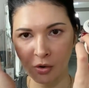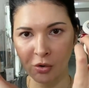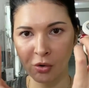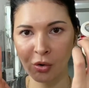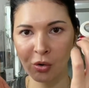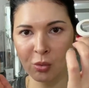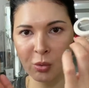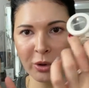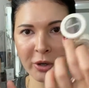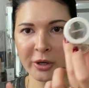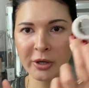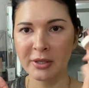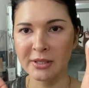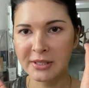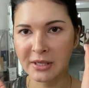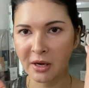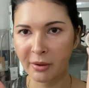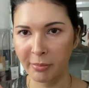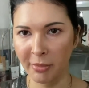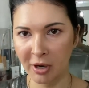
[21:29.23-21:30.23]
over
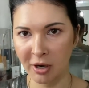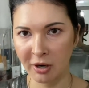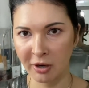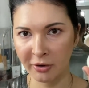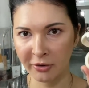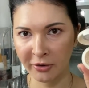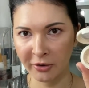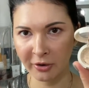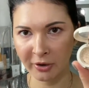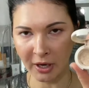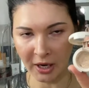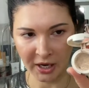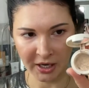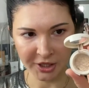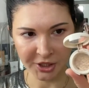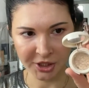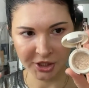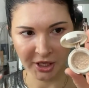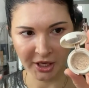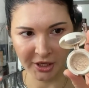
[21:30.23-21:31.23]
some other
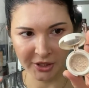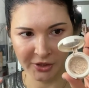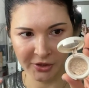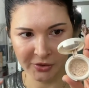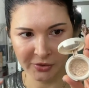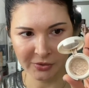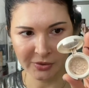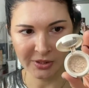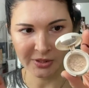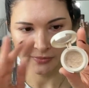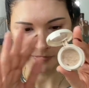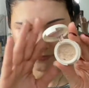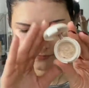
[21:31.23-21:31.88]
eyeshadows.